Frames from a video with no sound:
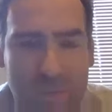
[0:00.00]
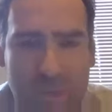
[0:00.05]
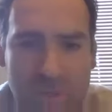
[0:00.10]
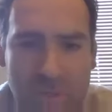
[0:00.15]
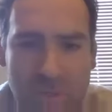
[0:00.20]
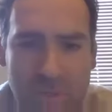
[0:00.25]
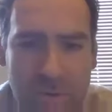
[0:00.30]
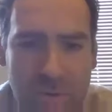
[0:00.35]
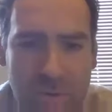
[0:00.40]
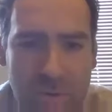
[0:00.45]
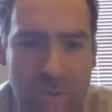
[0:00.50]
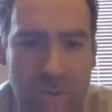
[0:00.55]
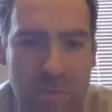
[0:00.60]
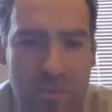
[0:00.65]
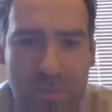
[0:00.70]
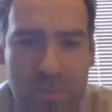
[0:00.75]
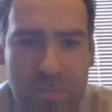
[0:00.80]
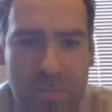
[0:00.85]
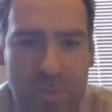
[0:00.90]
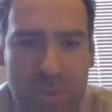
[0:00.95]
much historical
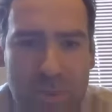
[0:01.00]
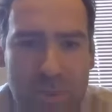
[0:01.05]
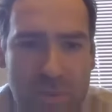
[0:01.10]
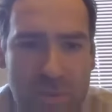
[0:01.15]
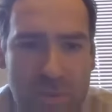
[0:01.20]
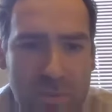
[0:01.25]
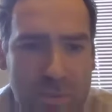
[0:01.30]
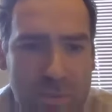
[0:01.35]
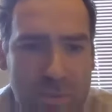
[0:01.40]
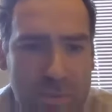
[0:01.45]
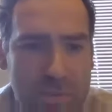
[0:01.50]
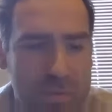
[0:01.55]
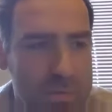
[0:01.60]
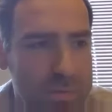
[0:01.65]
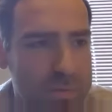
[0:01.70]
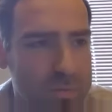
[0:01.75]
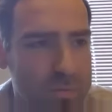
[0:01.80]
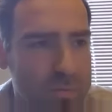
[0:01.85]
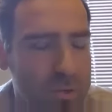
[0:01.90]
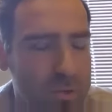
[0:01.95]
interest because it was
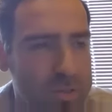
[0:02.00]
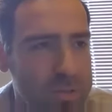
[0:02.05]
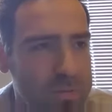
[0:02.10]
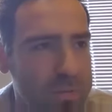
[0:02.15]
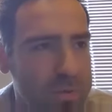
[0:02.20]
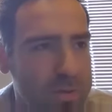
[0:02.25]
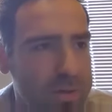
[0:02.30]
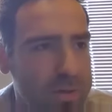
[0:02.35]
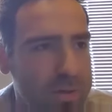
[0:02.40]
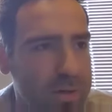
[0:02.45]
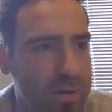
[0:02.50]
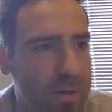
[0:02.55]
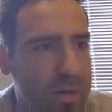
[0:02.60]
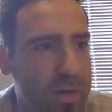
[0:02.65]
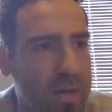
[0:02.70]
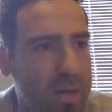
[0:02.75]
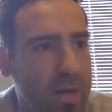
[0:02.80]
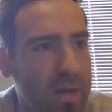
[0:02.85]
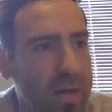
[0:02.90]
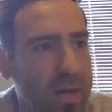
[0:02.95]
widespread.
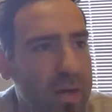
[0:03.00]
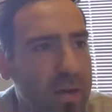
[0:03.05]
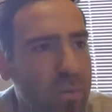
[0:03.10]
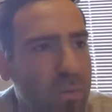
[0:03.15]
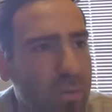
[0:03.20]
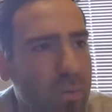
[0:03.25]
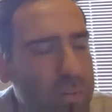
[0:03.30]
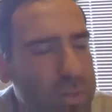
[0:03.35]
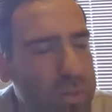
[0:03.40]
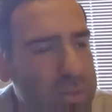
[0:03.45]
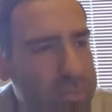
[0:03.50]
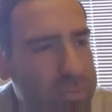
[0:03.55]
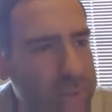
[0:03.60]
What was